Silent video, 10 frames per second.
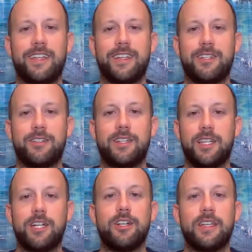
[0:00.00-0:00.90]
They could
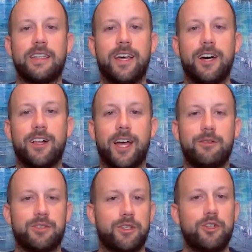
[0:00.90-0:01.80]
clearly tell I
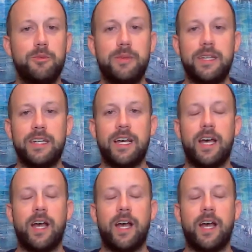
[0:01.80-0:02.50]
was a newbie